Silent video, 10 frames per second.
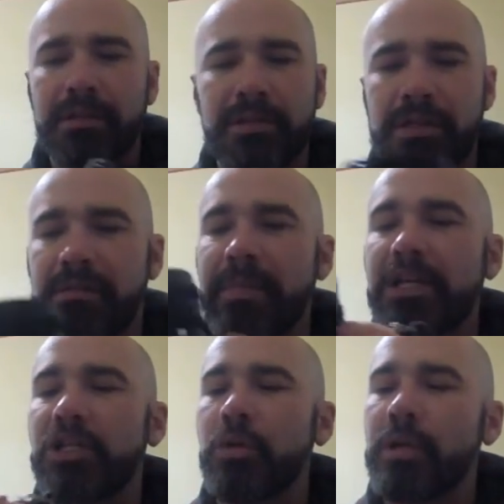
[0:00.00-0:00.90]
Just
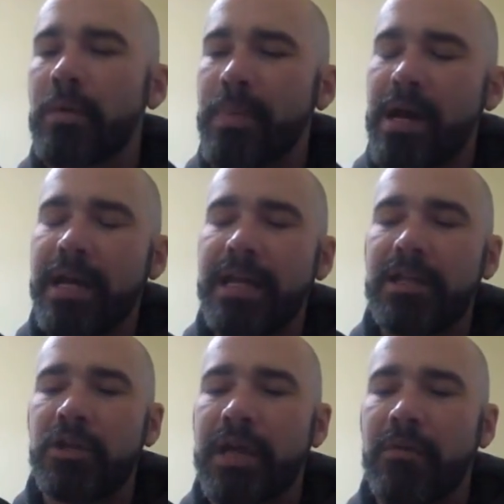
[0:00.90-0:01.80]
make sure when you're buying
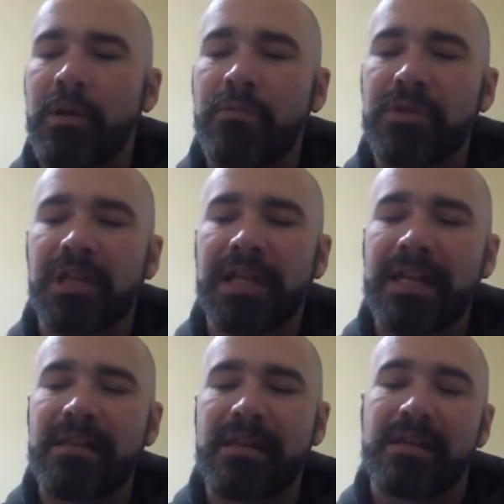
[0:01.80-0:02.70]
it, you get one with a
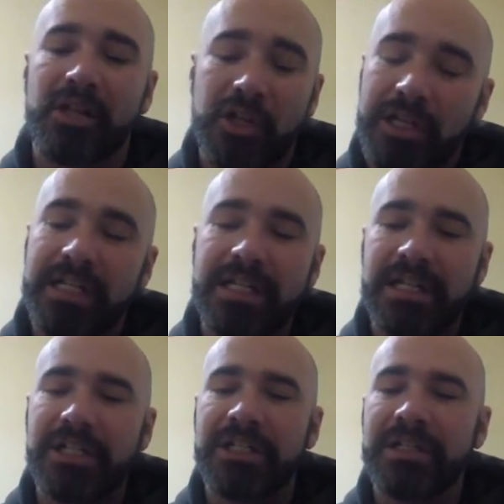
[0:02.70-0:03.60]
lens that's in good
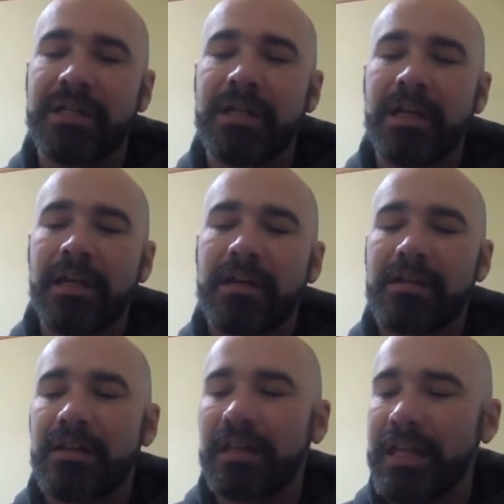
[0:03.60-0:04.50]
condition,
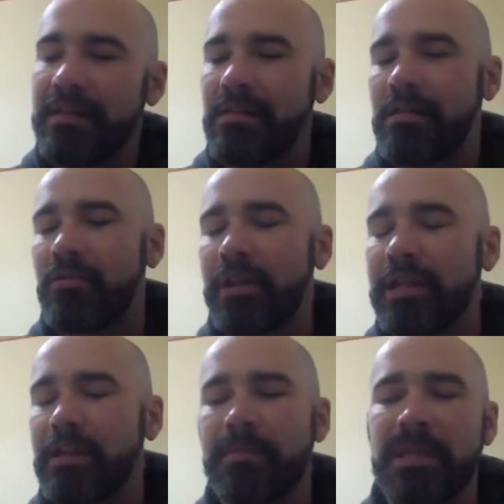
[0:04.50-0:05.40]
because the lens is
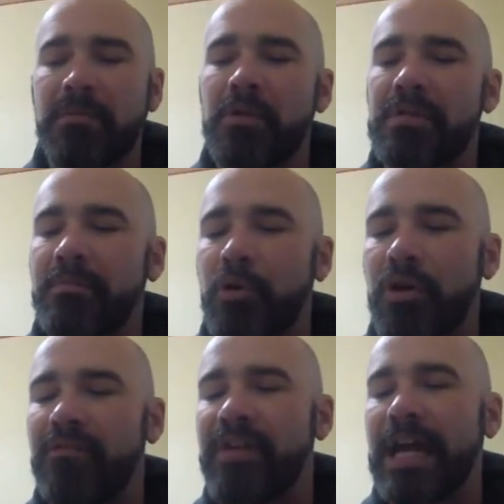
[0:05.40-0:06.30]
really going to be the most
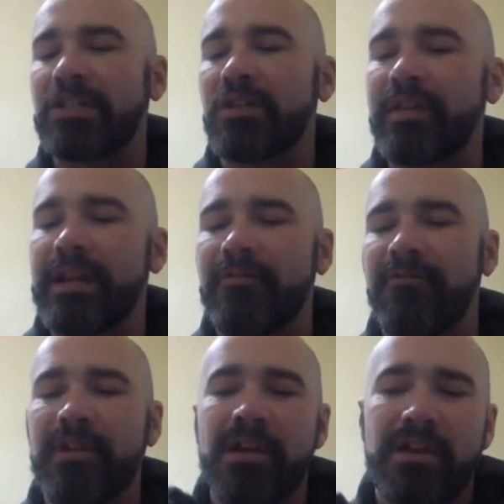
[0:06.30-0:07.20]
important factor of it.
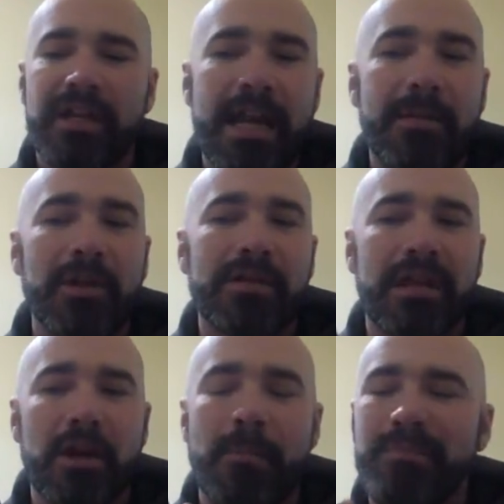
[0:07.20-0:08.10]
If the camera looks
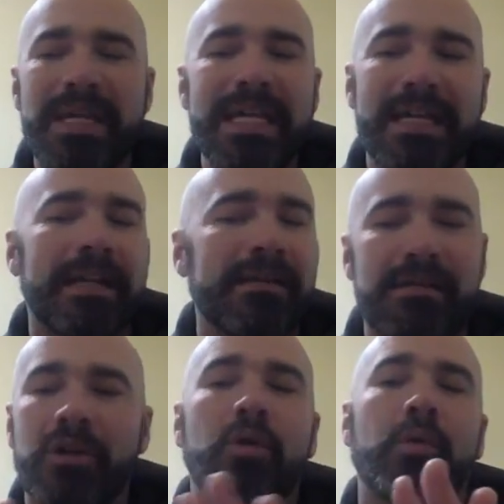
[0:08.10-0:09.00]
a little beat and it
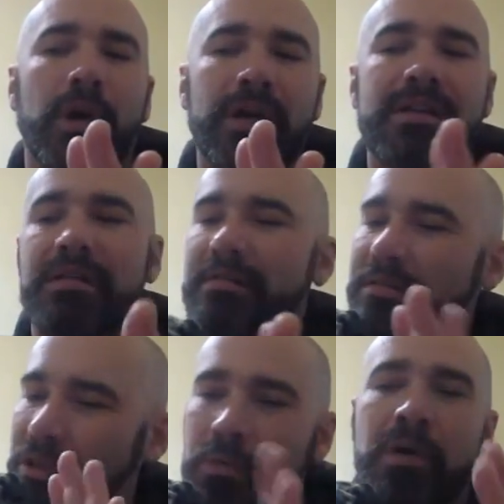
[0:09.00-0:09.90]
still works,
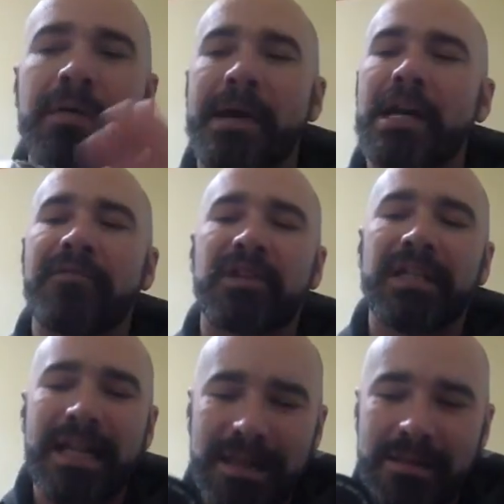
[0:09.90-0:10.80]
don't worry about it. If the
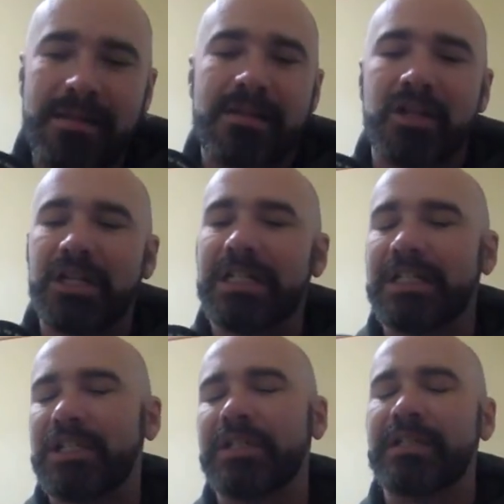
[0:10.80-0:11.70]
lens is in good
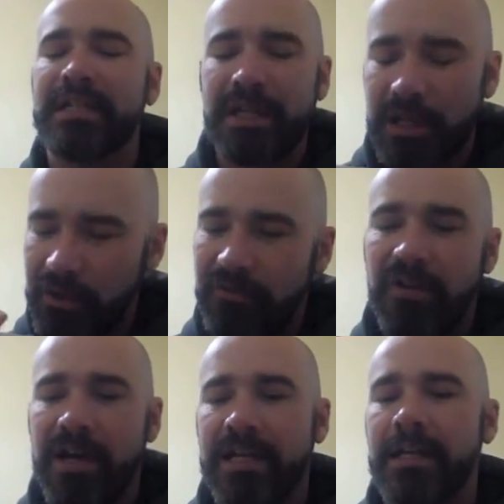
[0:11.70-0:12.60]
condition, you're
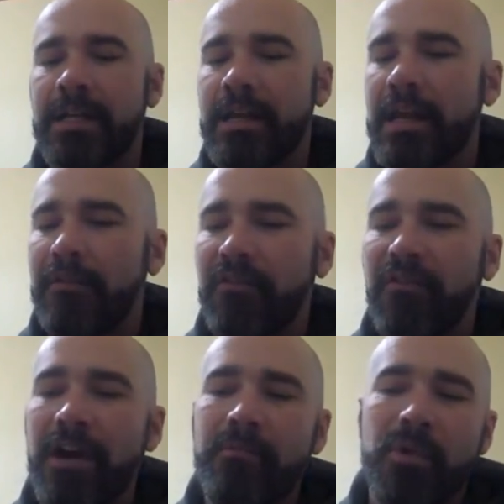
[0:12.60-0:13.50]
fine. If you
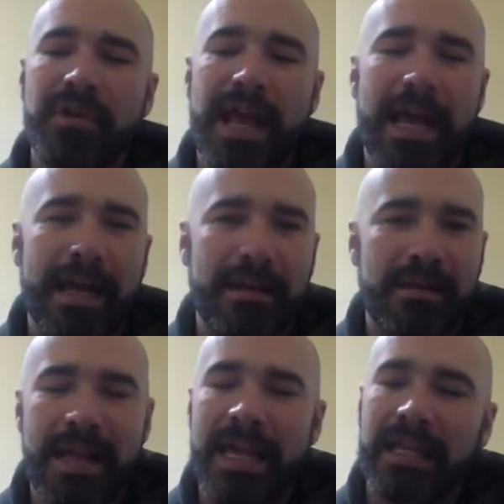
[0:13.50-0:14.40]
find one that
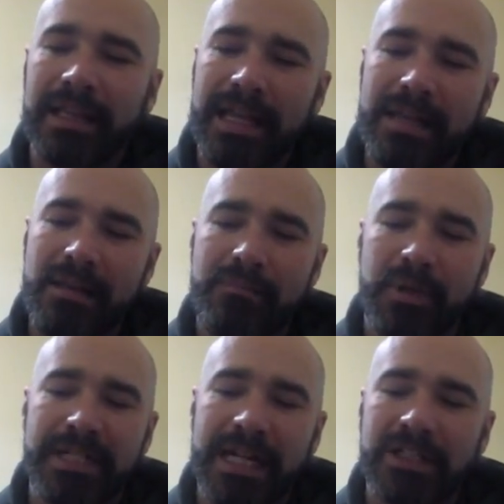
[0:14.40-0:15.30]
has a lens
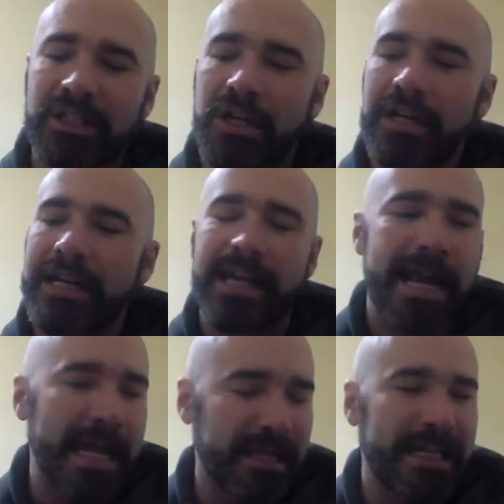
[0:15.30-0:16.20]
protector on it and
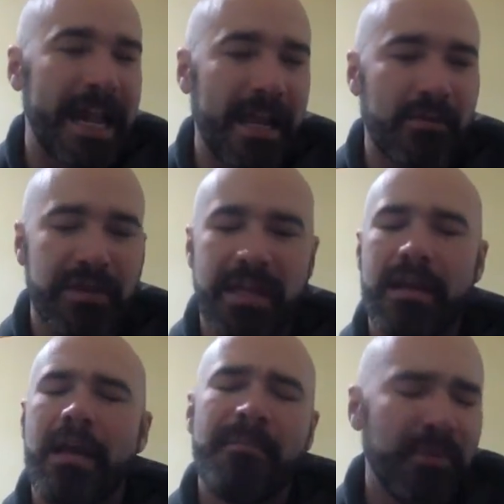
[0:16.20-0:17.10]
it has a case with
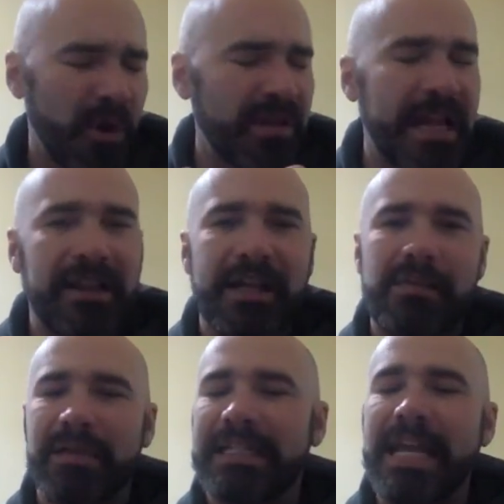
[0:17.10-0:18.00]
it, most likely
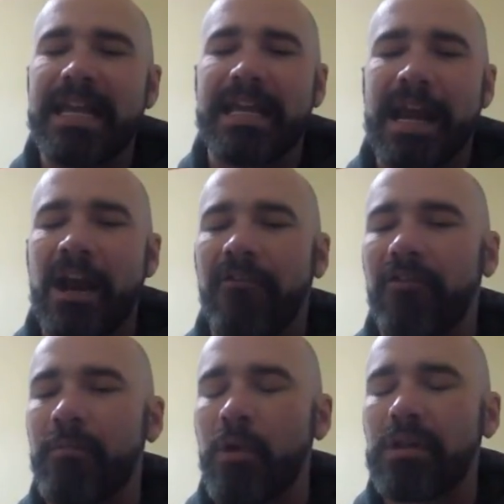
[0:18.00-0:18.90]
it's been taken care of
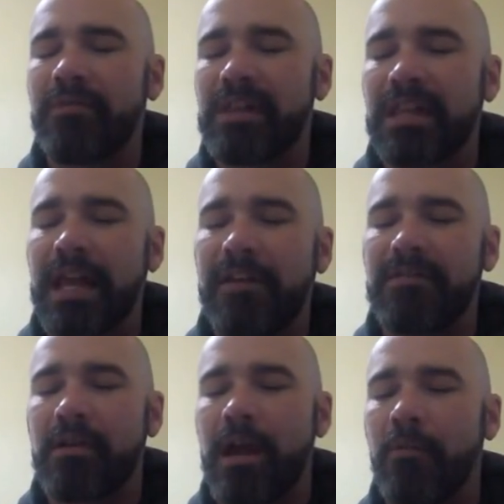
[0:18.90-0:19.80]
for most of its life,
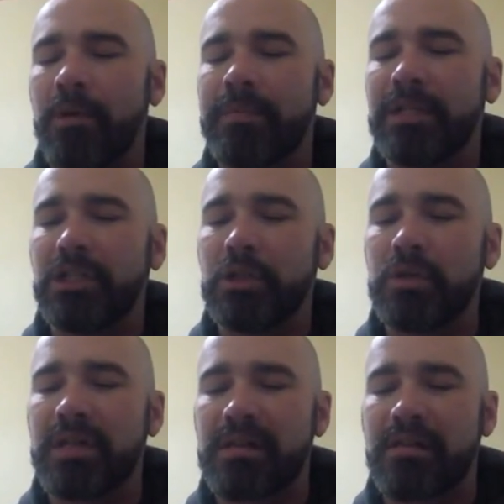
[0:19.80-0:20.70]
so I wouldn't be
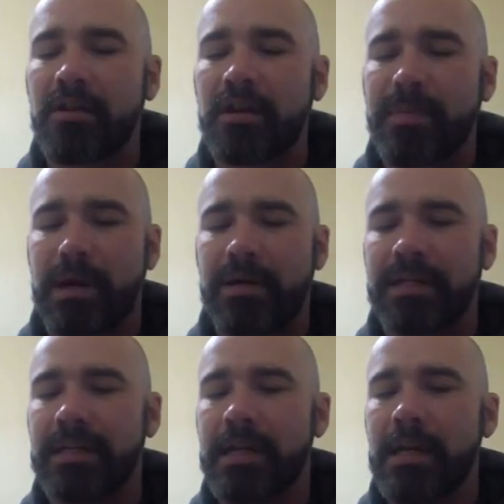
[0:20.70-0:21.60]
too concerned about it